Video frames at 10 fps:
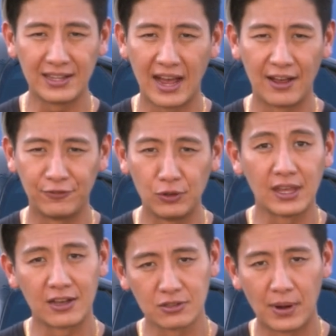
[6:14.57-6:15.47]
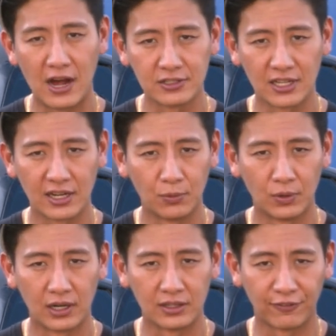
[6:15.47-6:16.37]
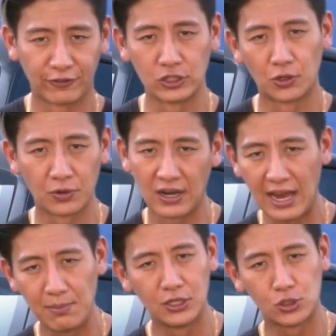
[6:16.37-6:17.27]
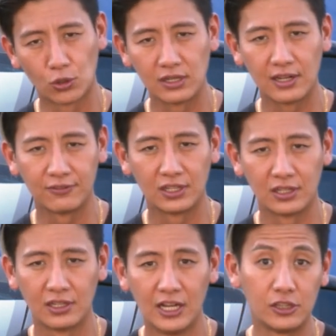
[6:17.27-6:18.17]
that have a few thousand miles on it, where the first owner ate majority of the